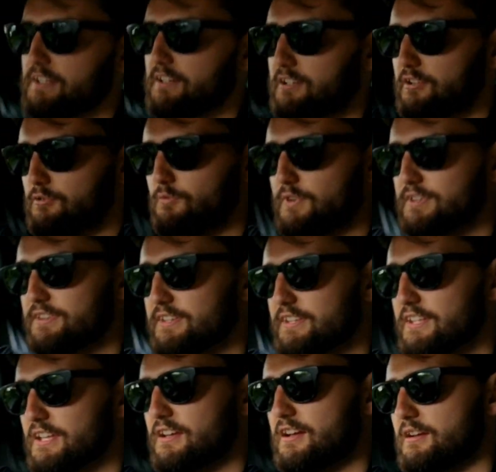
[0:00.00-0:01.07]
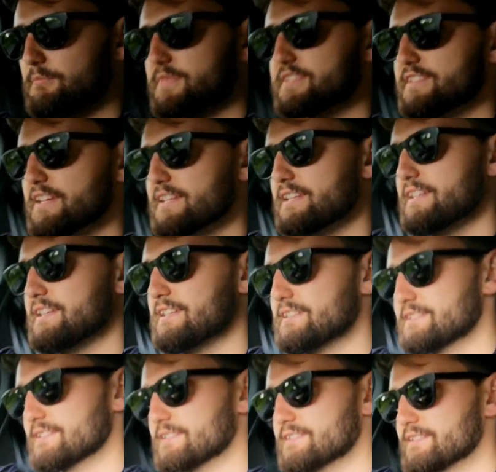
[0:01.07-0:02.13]
along with the
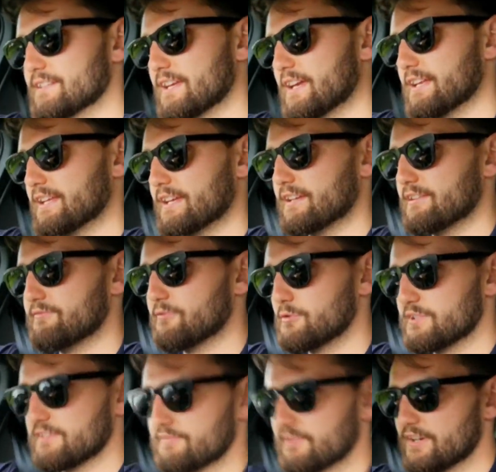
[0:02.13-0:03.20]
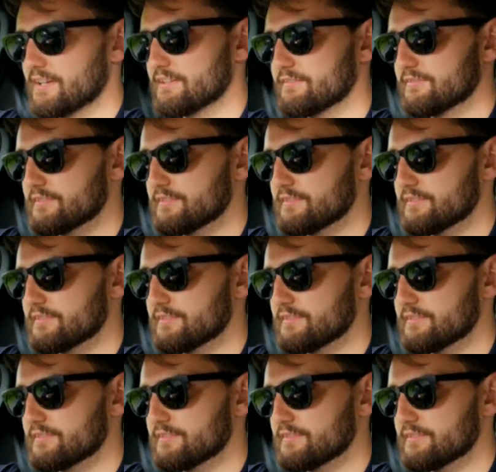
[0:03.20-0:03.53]
Mercedes CLA 45.